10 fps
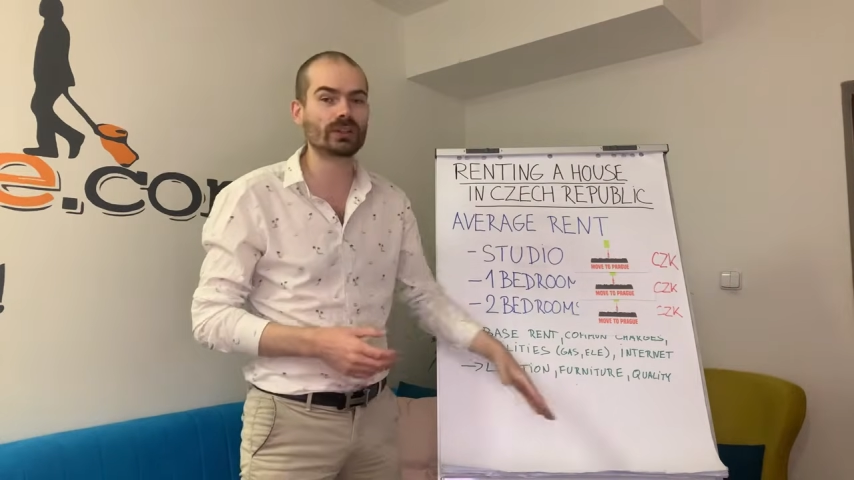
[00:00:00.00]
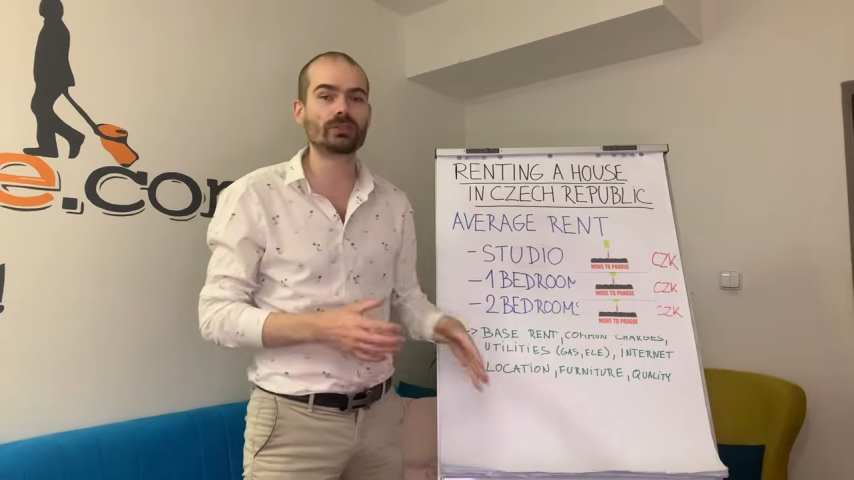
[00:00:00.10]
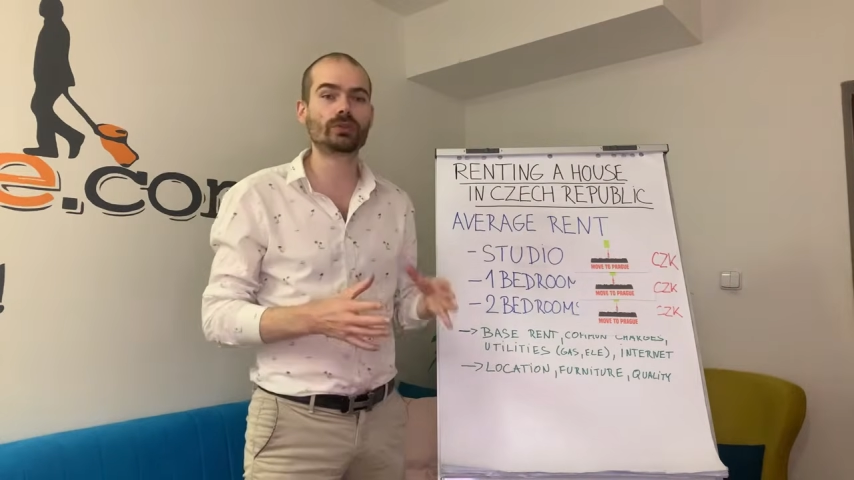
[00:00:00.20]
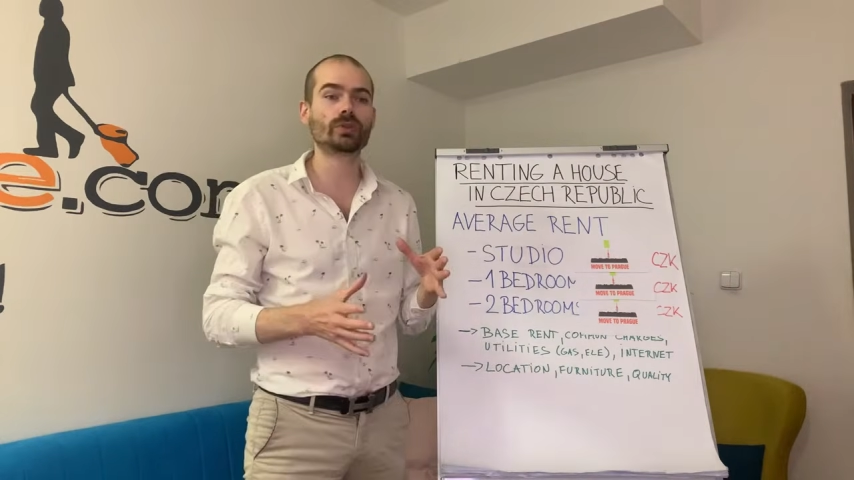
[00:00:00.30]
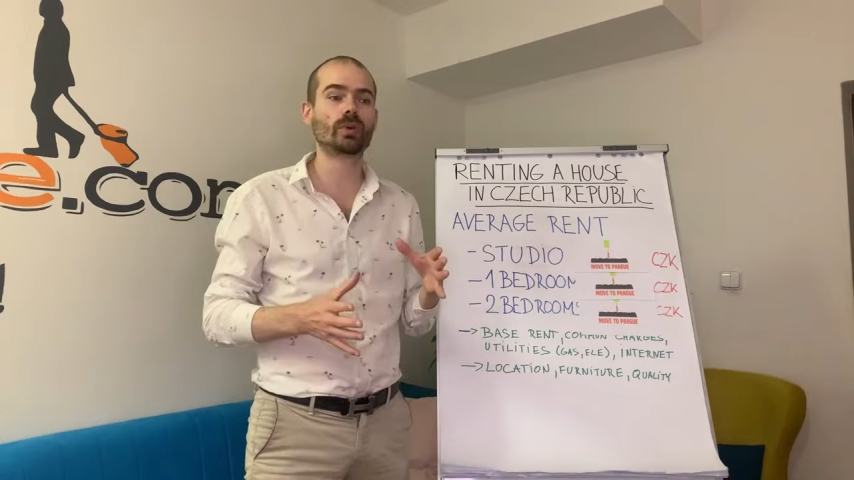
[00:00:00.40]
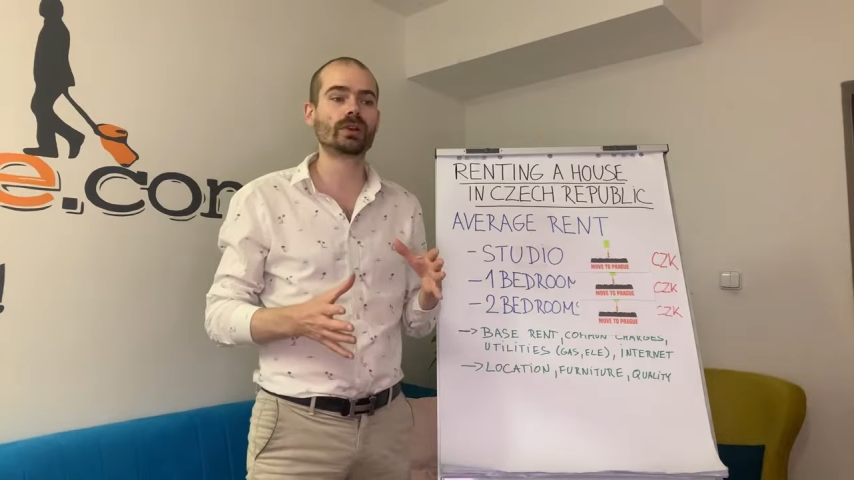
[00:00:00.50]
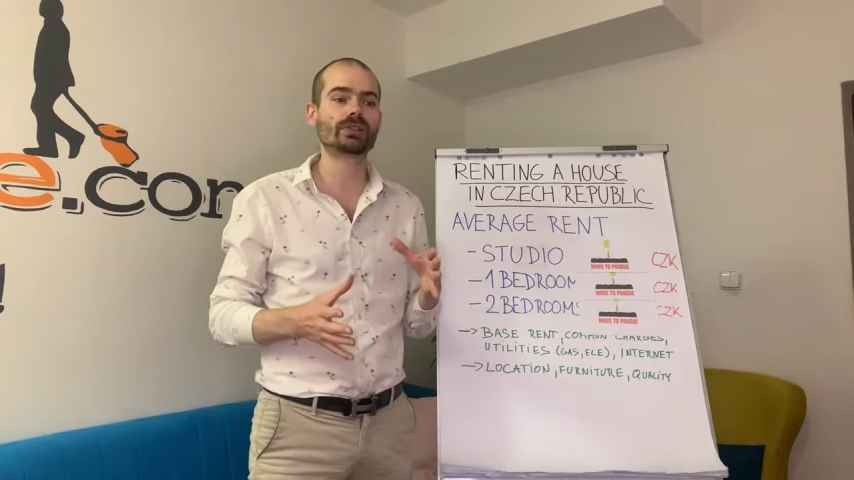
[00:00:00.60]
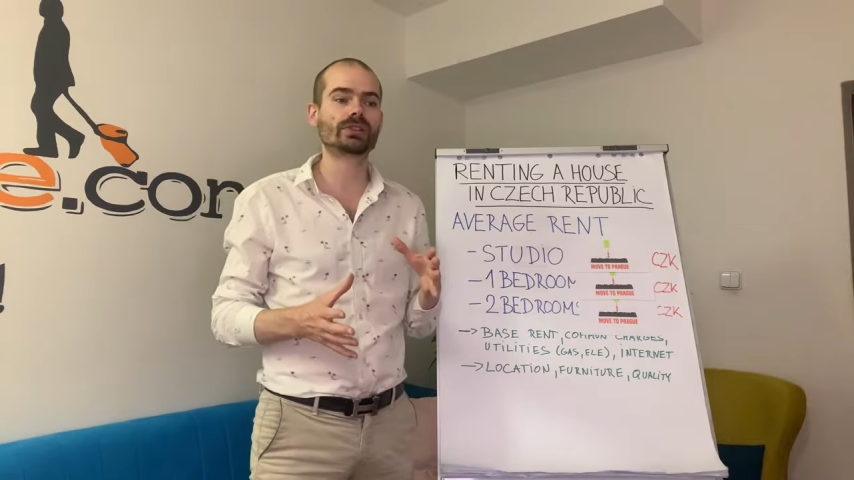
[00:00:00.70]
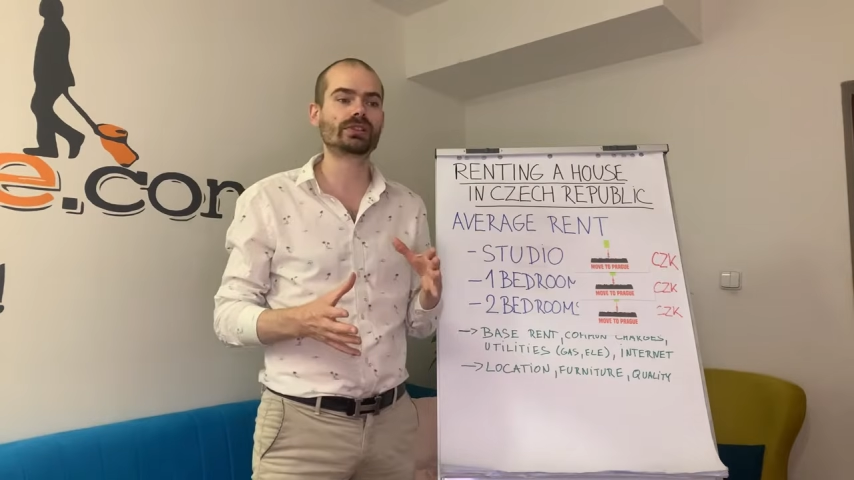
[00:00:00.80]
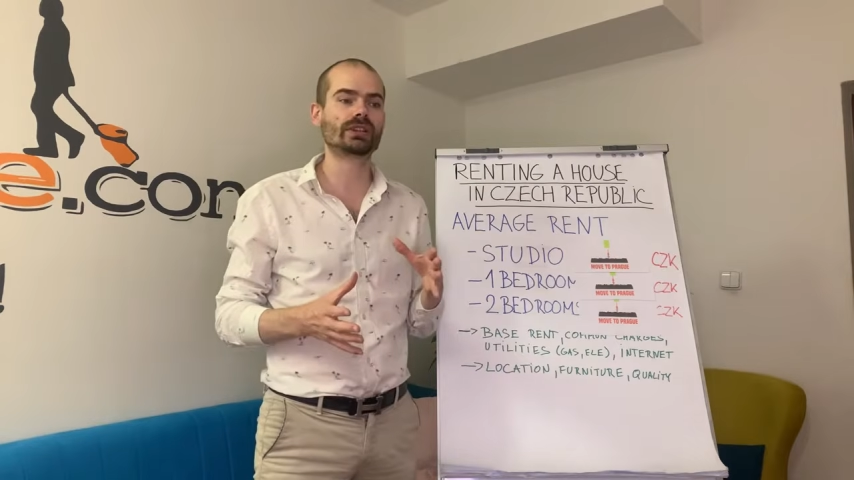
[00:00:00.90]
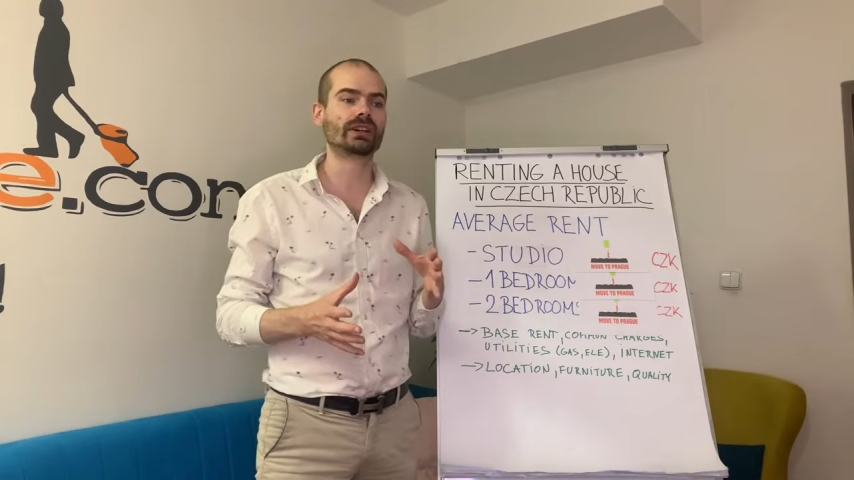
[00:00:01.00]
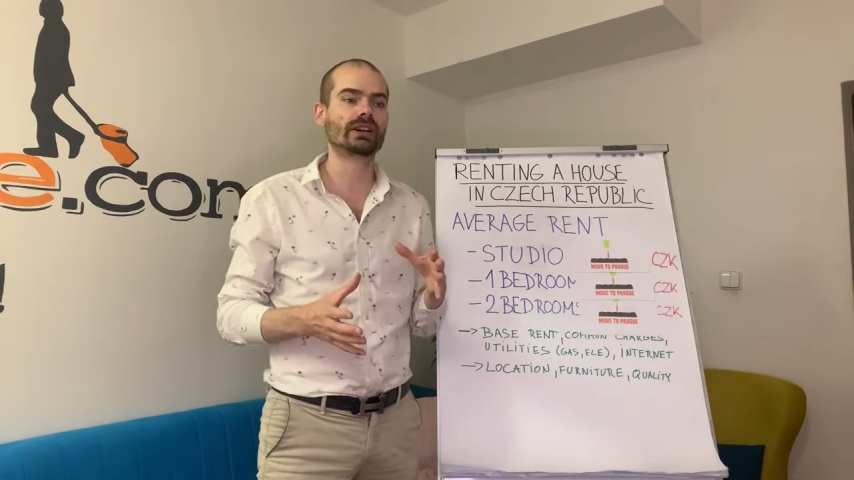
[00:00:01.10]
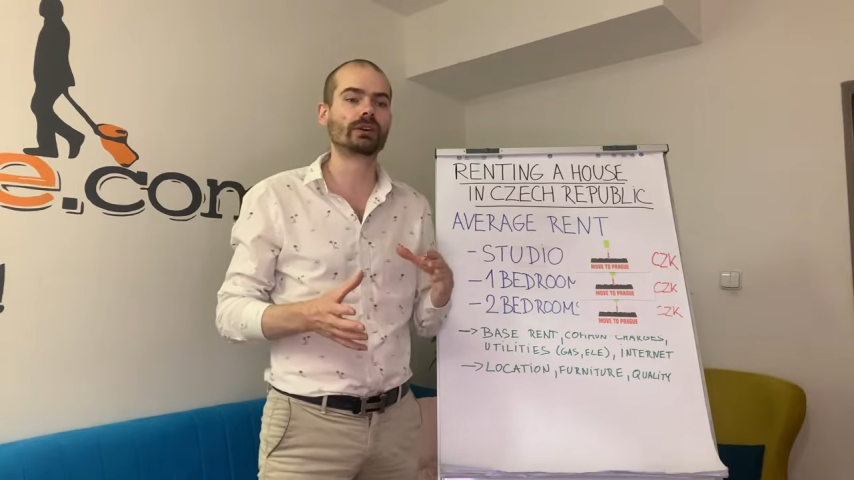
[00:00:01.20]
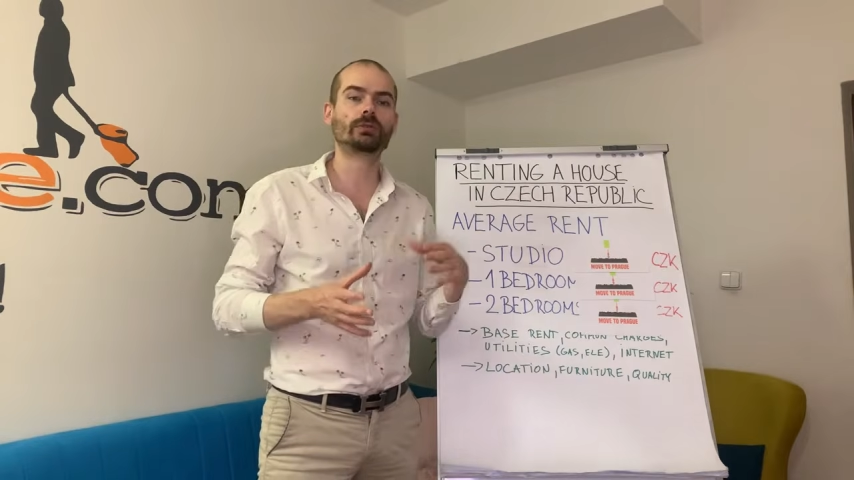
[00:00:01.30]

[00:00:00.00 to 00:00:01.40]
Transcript: if you want a